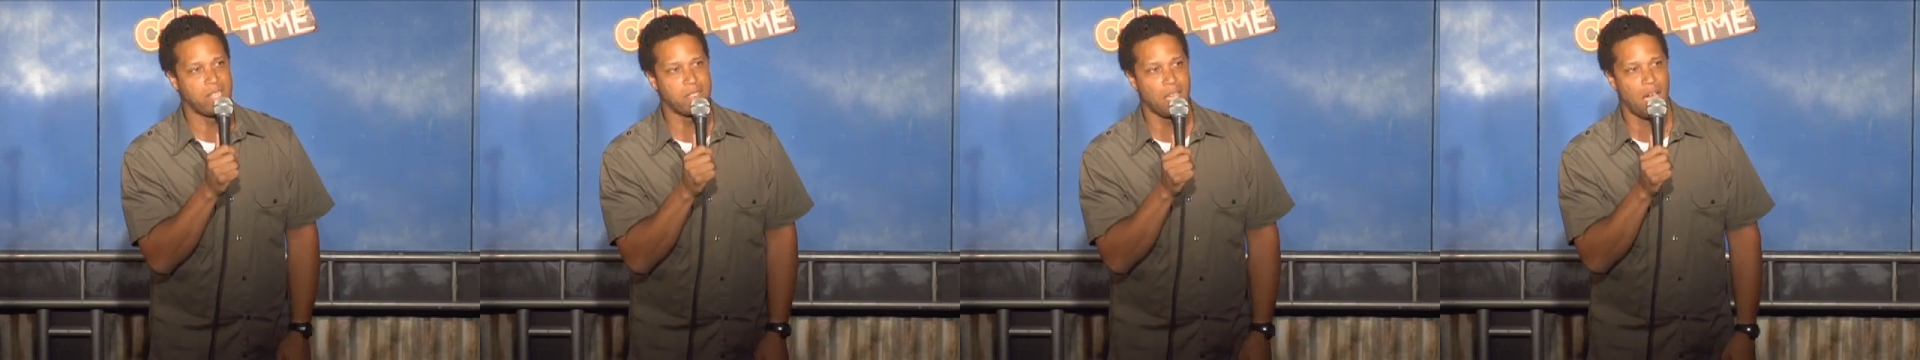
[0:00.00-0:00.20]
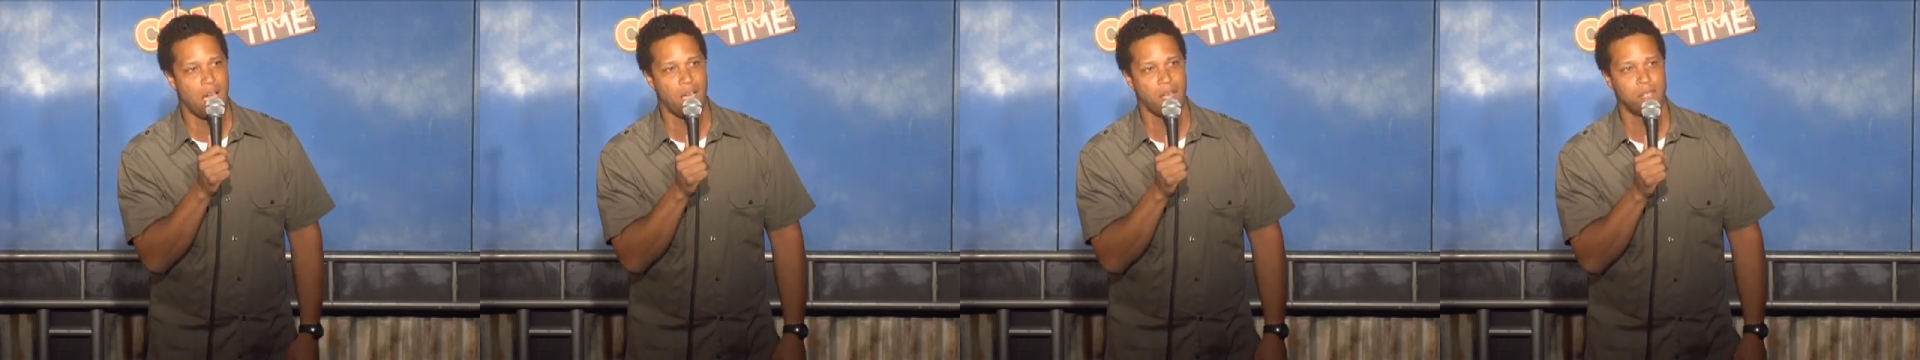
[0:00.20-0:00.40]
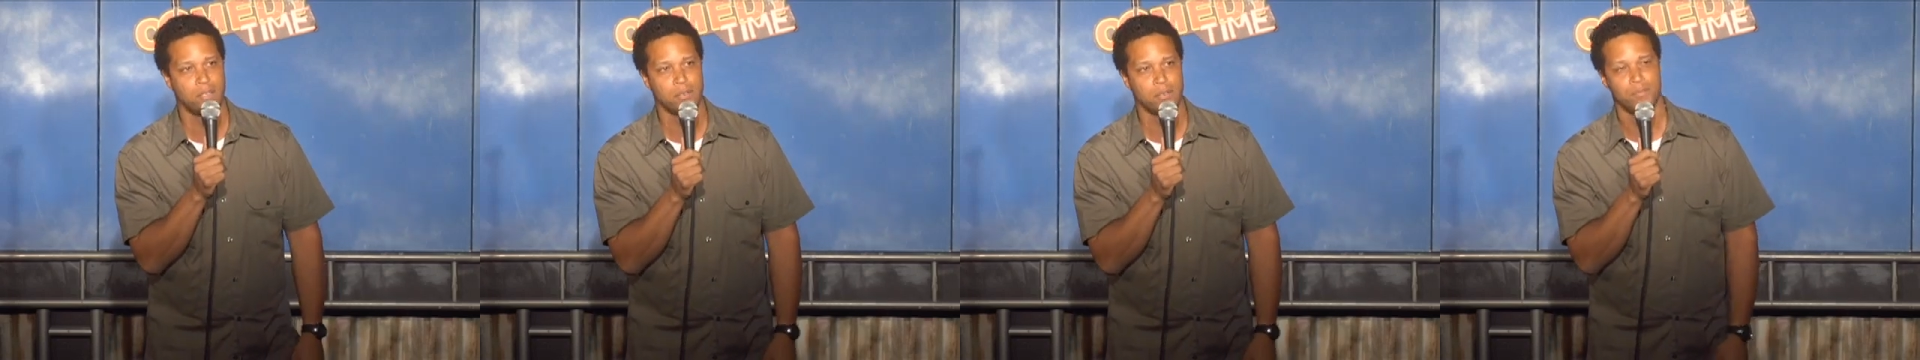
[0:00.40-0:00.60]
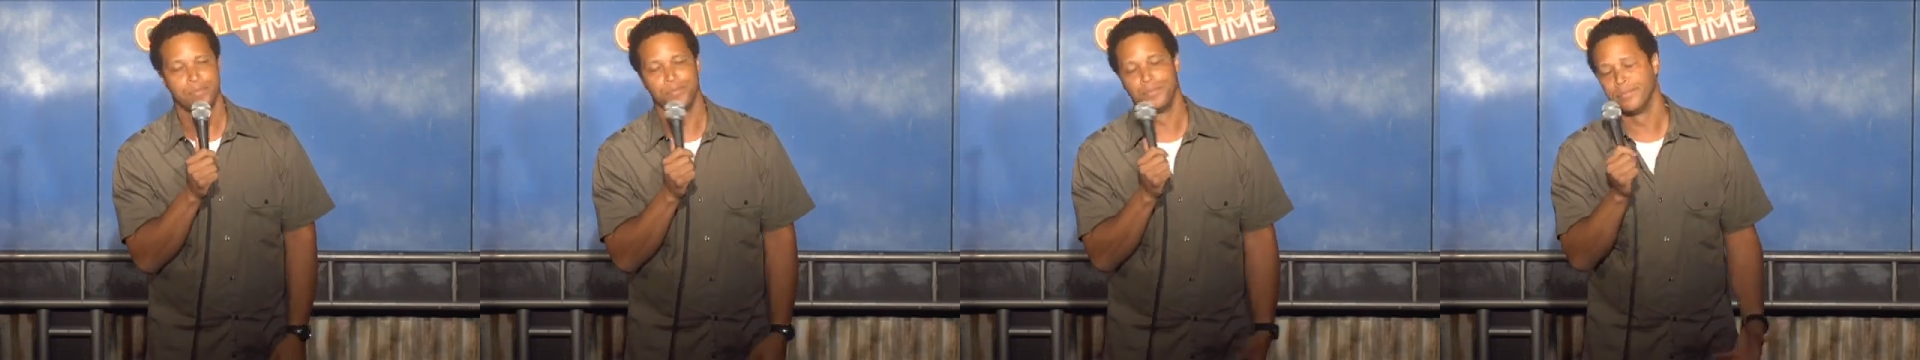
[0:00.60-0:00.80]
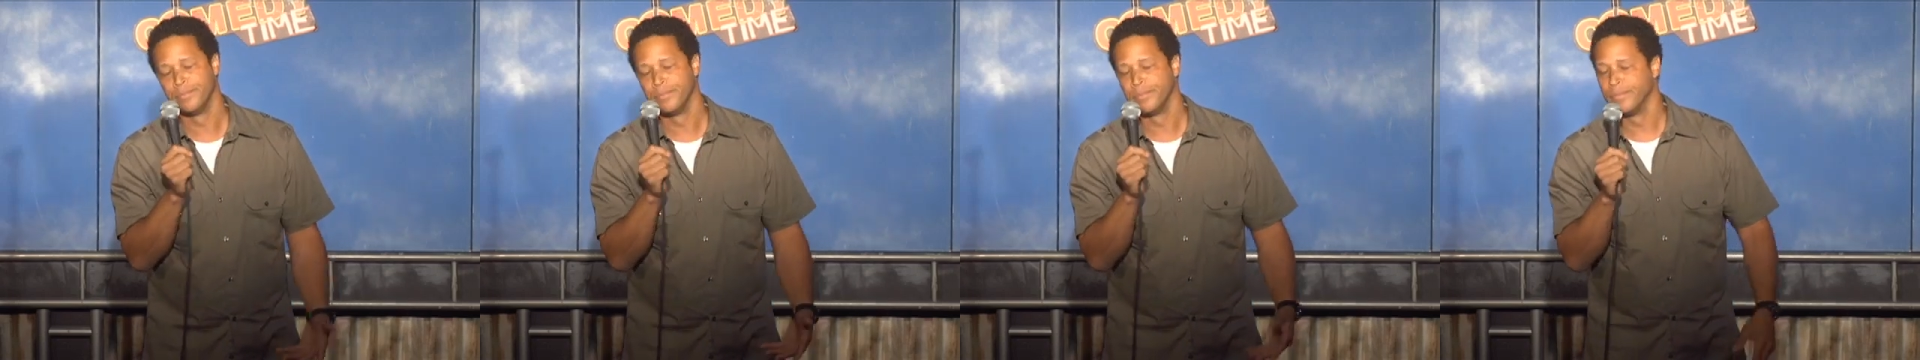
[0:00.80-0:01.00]

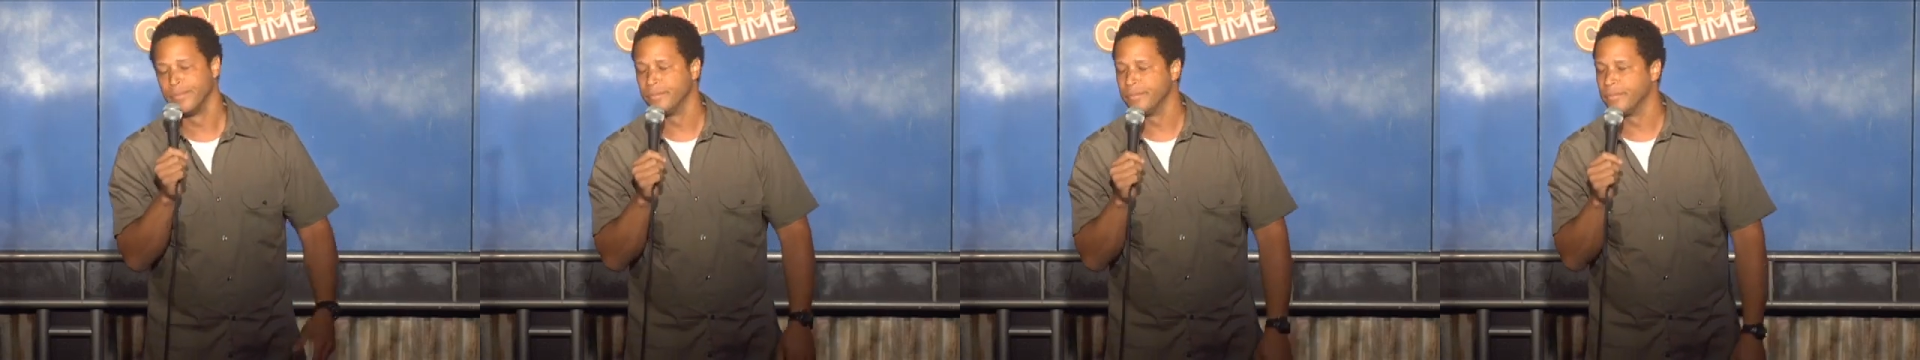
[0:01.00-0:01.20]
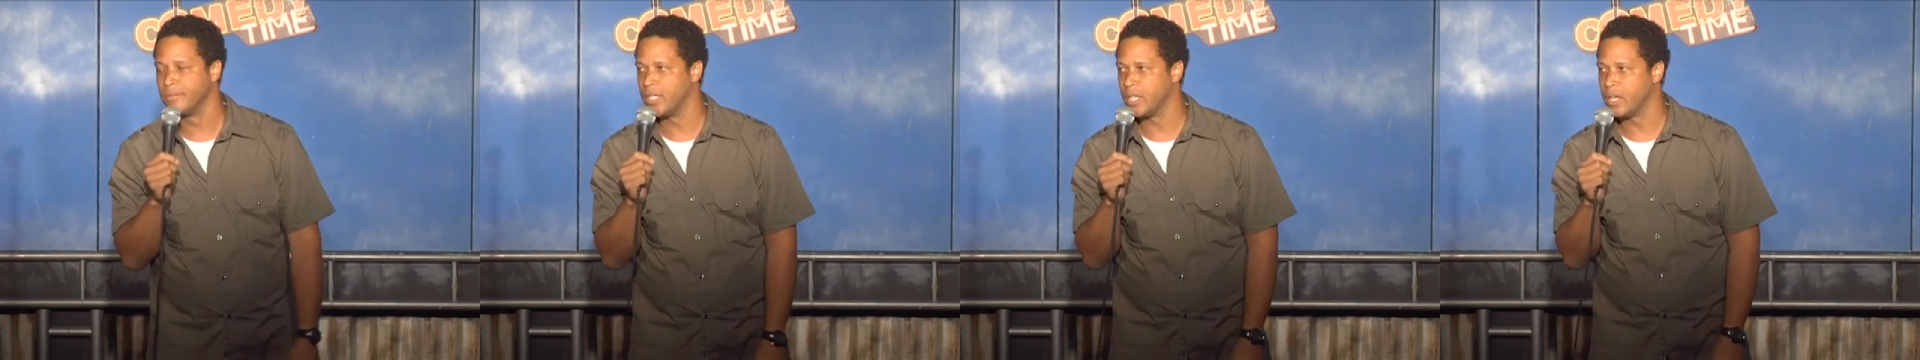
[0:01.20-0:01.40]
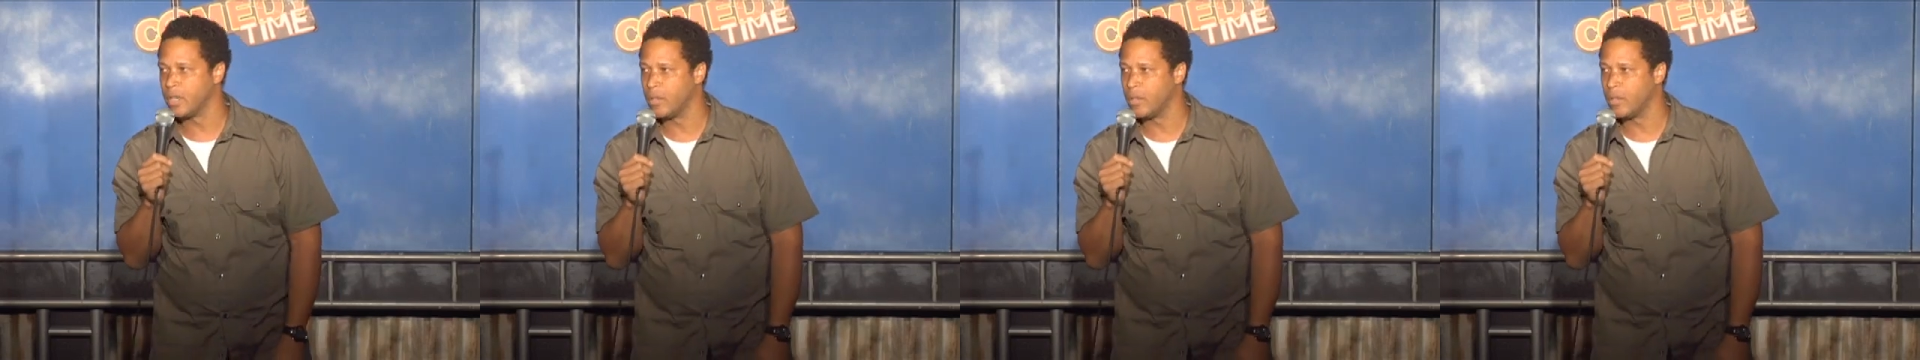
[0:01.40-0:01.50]
you